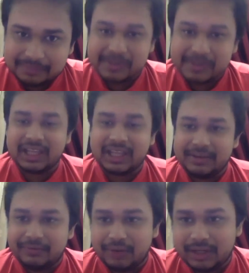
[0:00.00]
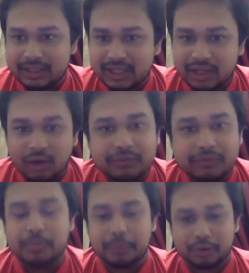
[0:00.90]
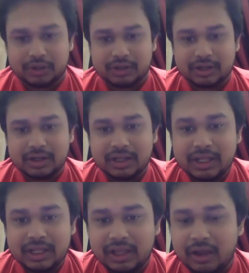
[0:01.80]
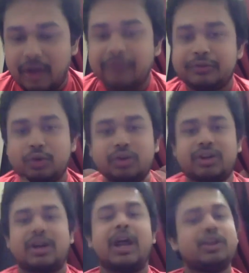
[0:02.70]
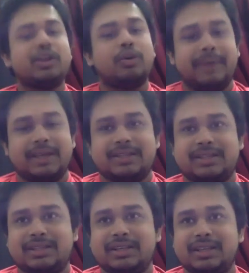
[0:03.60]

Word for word: But the effort you have to put, you have to try your best.